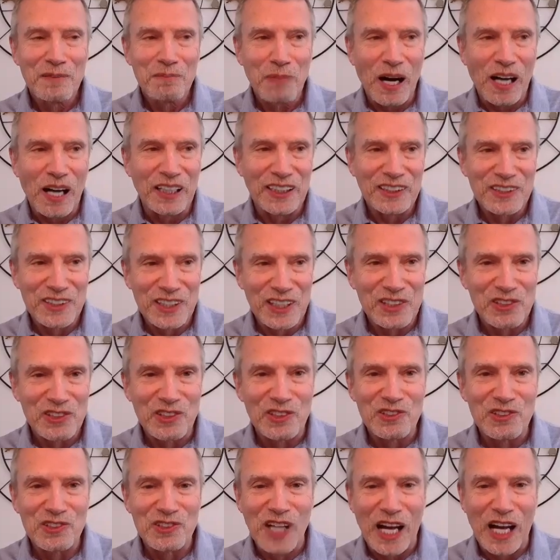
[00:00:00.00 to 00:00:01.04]

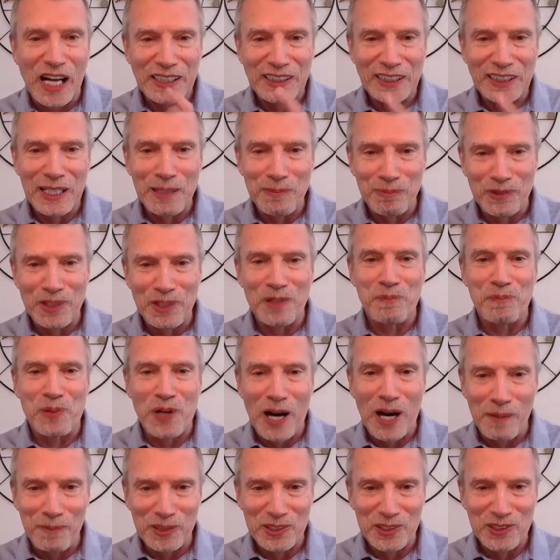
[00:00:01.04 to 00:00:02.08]
politicians not keep their
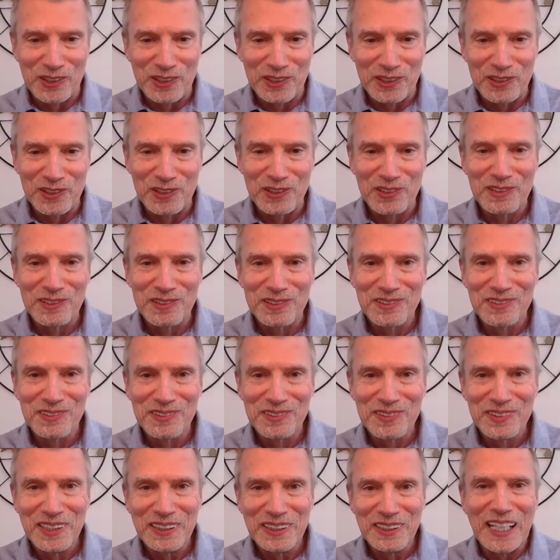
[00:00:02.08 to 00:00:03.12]
promises?
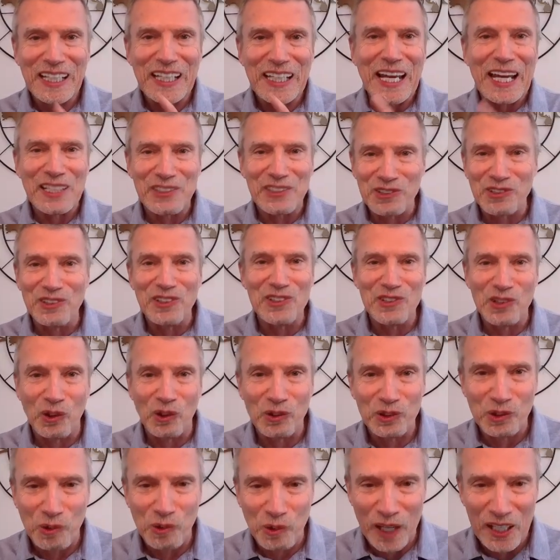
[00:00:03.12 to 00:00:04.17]
Then he answered his
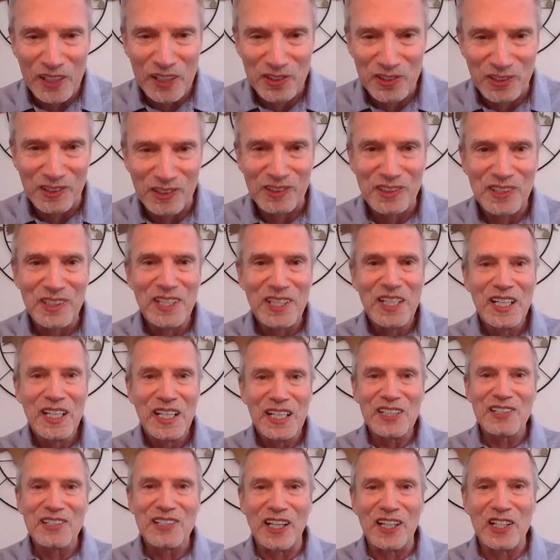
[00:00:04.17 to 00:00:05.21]
own question.
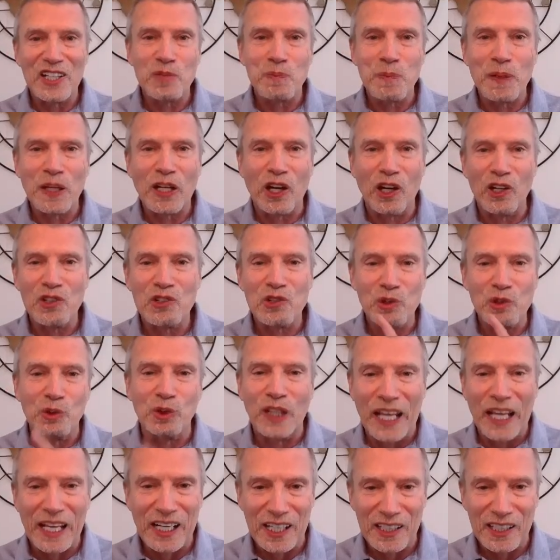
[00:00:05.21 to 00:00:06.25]
He said, it's because you
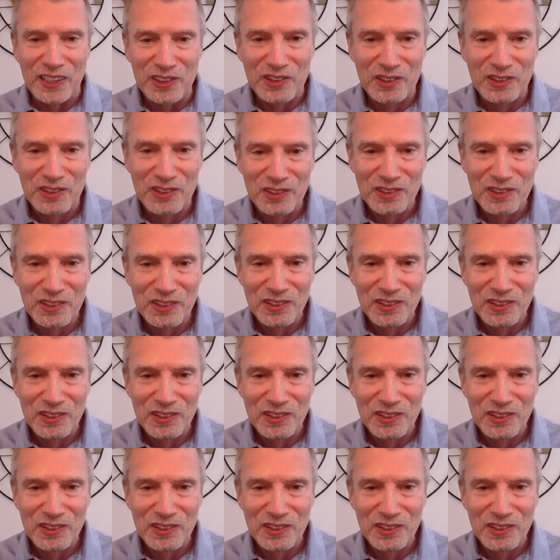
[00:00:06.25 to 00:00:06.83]
let us.